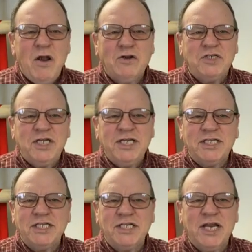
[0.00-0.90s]
No,
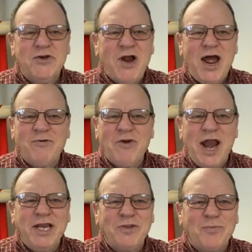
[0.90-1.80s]
Jesus did not
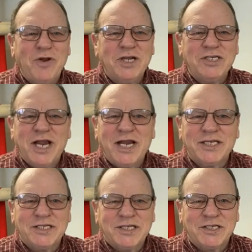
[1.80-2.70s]
write the book of
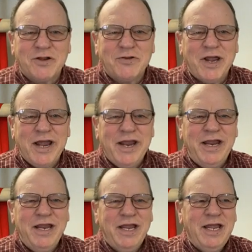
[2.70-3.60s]
Genesis,
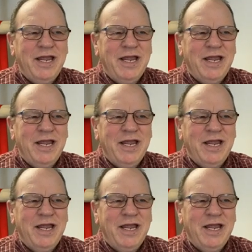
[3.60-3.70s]
okay?